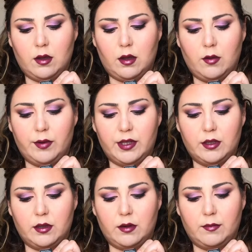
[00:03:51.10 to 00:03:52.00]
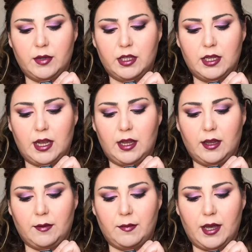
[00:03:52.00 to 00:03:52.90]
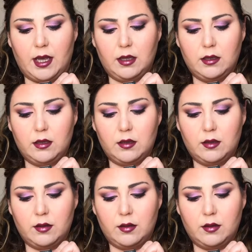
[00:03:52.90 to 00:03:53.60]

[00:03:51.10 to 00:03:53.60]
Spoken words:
Always On Metallic Matte.